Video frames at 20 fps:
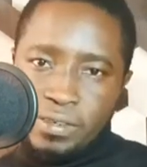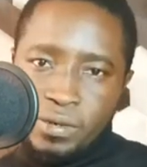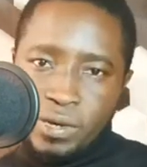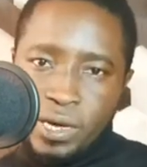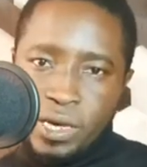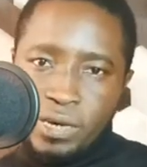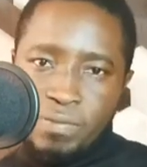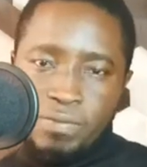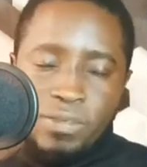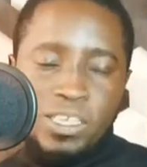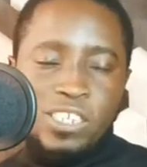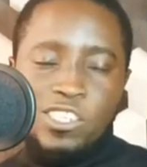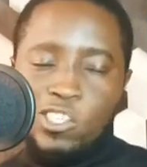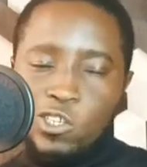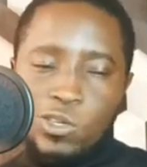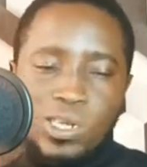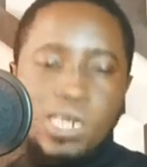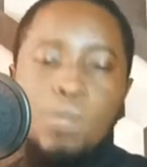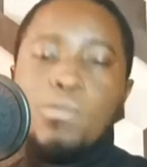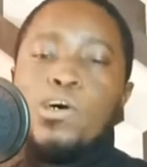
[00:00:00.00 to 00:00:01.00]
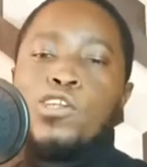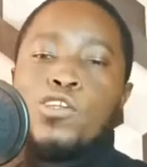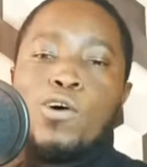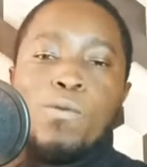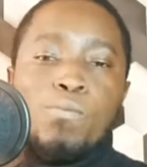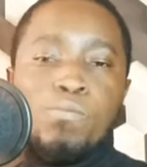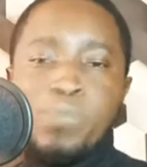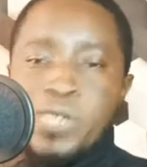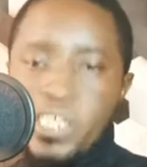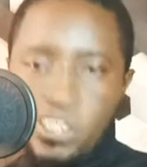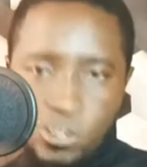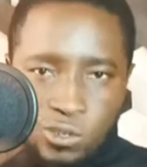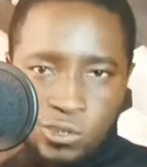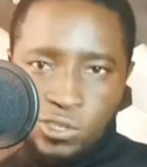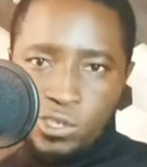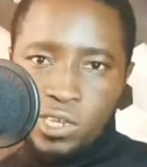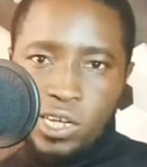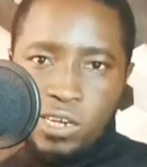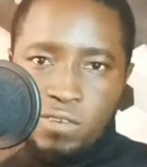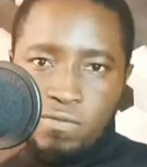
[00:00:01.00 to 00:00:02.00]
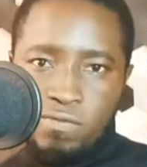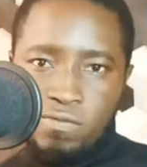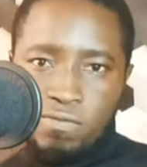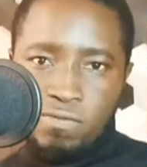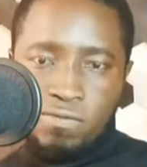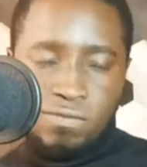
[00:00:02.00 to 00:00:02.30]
Okay, it's not about not being yourself.